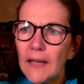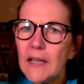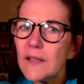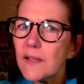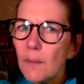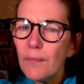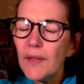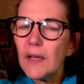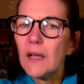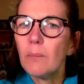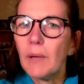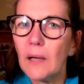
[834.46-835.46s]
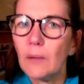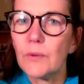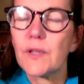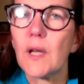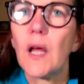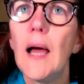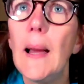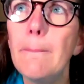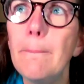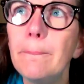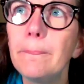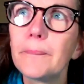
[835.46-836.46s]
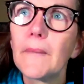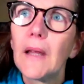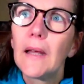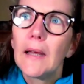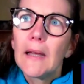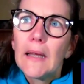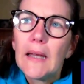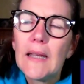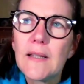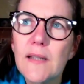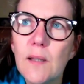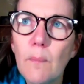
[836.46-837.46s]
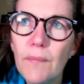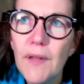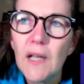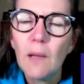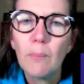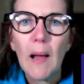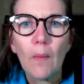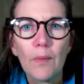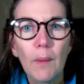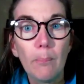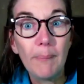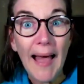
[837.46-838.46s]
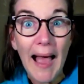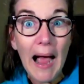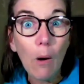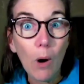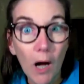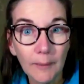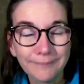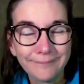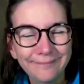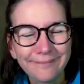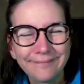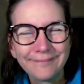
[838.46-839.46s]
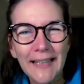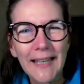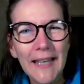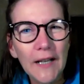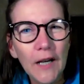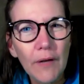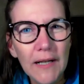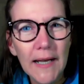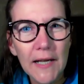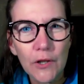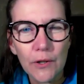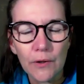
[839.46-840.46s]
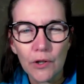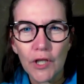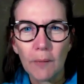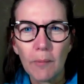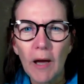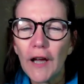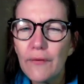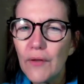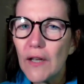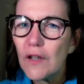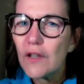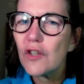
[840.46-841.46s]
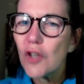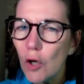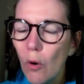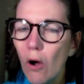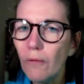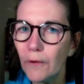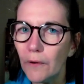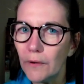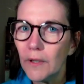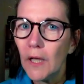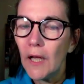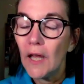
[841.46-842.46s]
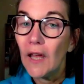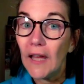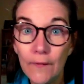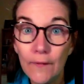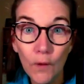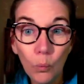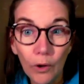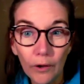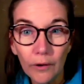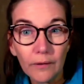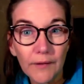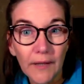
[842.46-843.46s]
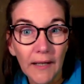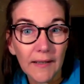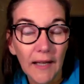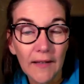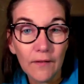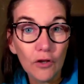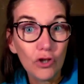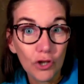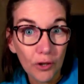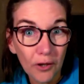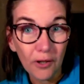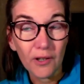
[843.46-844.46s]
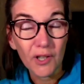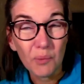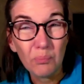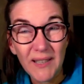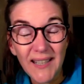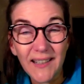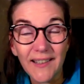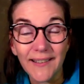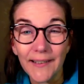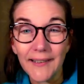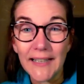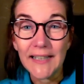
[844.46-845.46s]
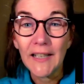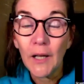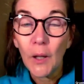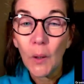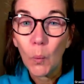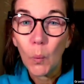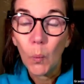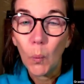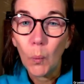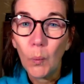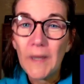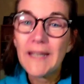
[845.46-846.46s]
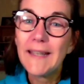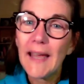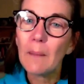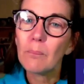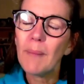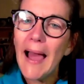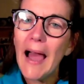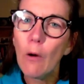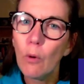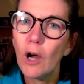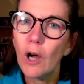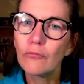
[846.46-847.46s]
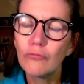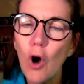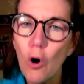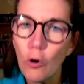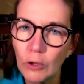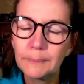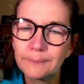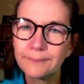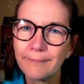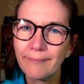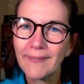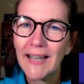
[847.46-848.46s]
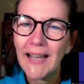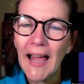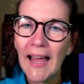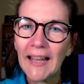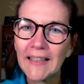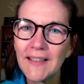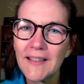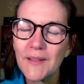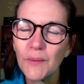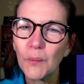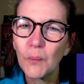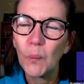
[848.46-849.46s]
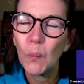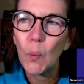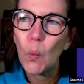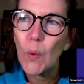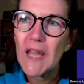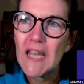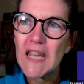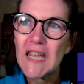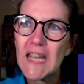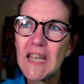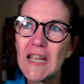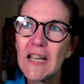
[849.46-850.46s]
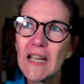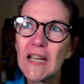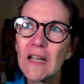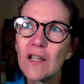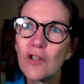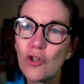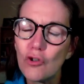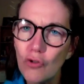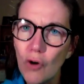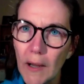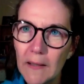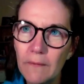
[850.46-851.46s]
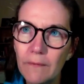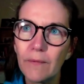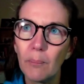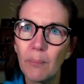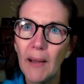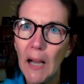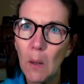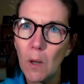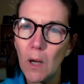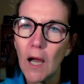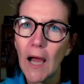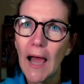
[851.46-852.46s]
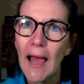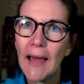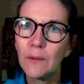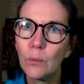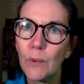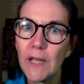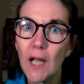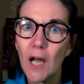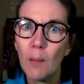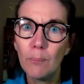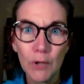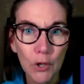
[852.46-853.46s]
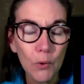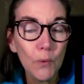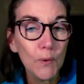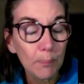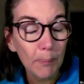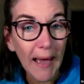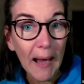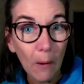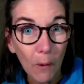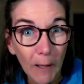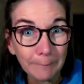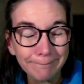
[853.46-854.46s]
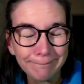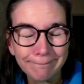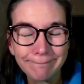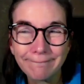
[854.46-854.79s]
And it's something about um, it's something about the power in a relationship. And I think so often in the world and in the church particularly, we get power wrong. And we strive for power and we abuse power.